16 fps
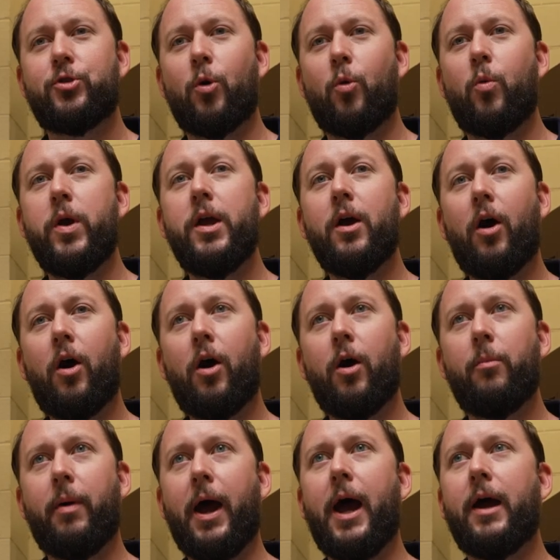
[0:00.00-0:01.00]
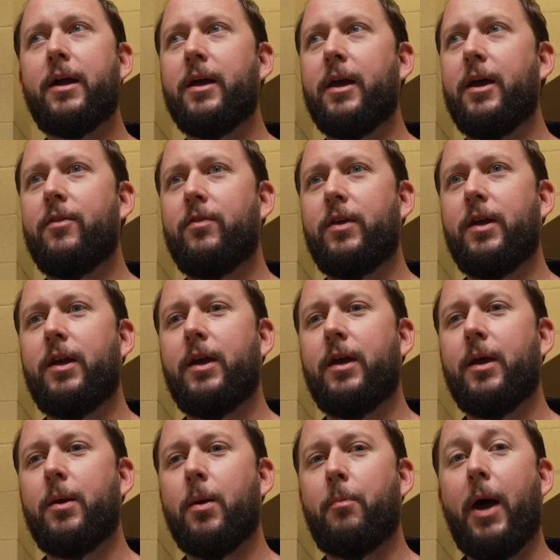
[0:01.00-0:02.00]
So we are back in
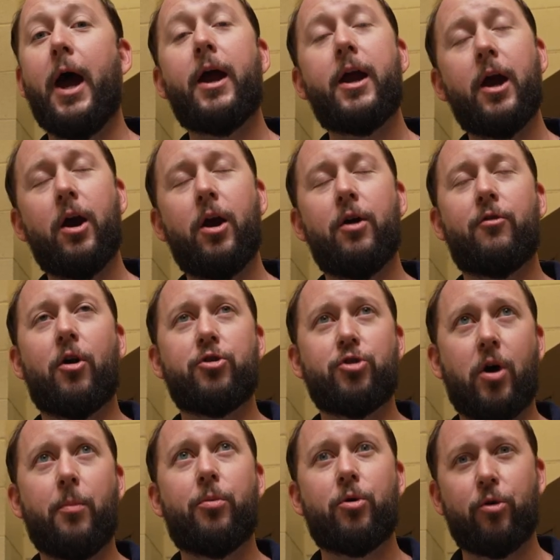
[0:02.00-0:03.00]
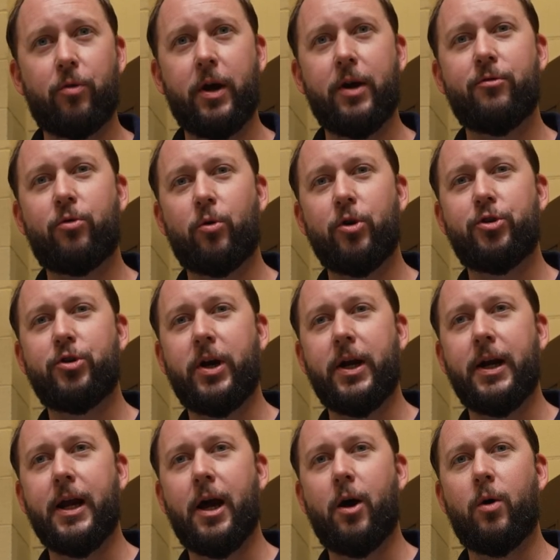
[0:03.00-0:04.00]
the back area of our tropical rainforest
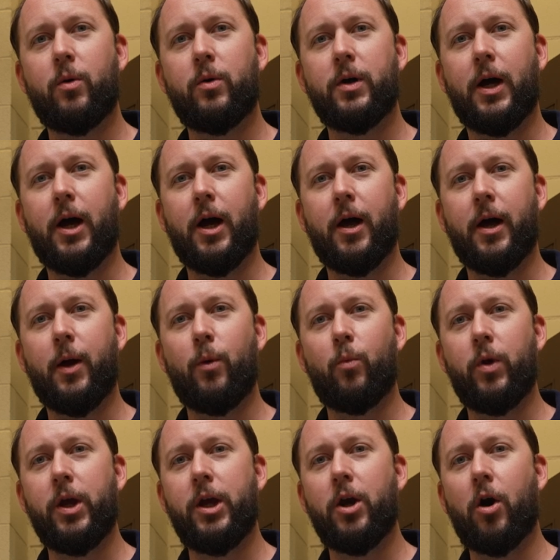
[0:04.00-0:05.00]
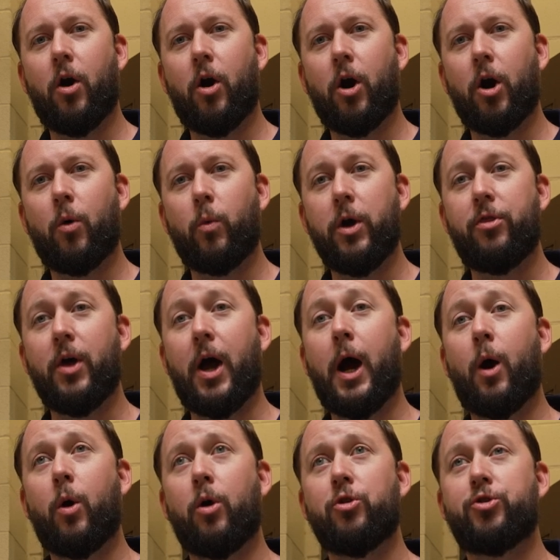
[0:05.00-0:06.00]
right now, and we are with
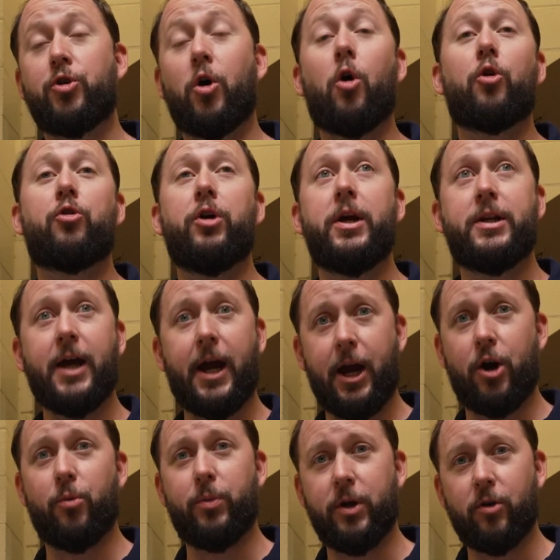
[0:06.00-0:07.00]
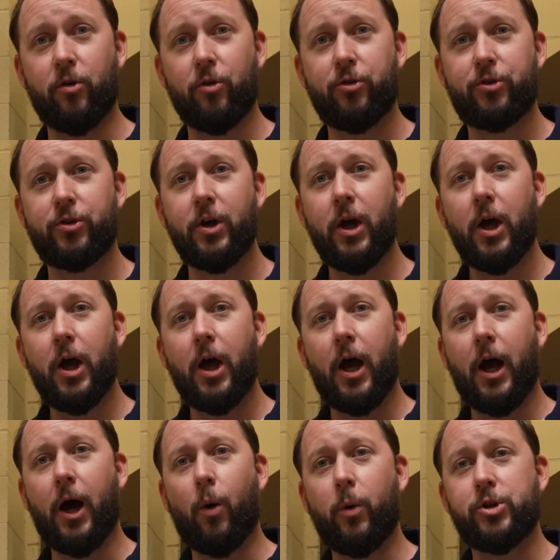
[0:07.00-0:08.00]
our Salt Creek tiger beetles,
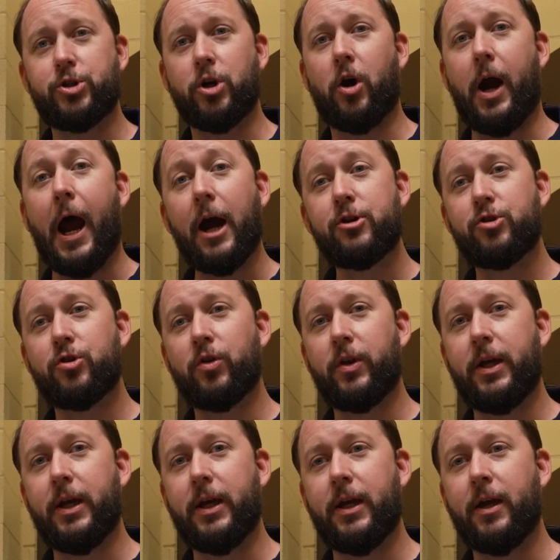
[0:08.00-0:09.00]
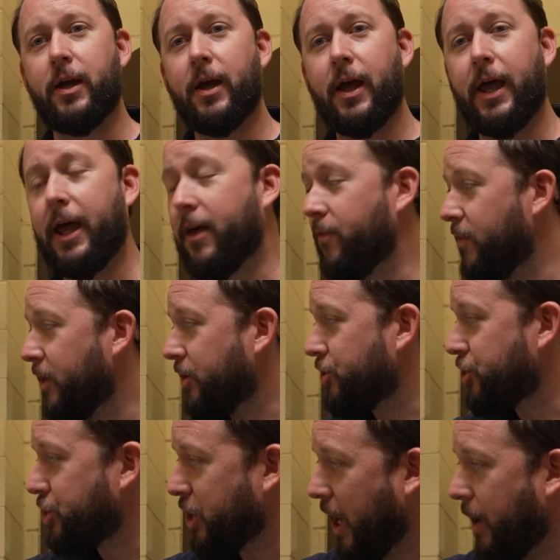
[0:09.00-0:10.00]
which are actually in
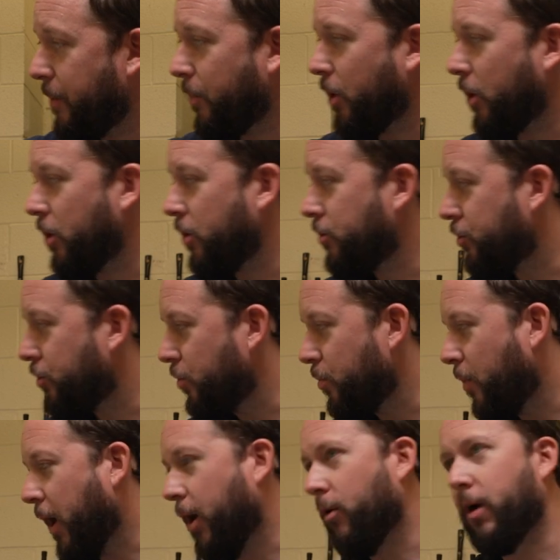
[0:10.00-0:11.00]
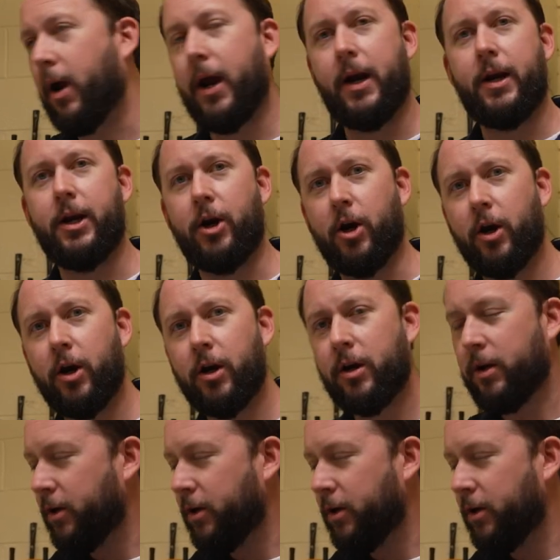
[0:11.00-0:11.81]
this chamber to my right here.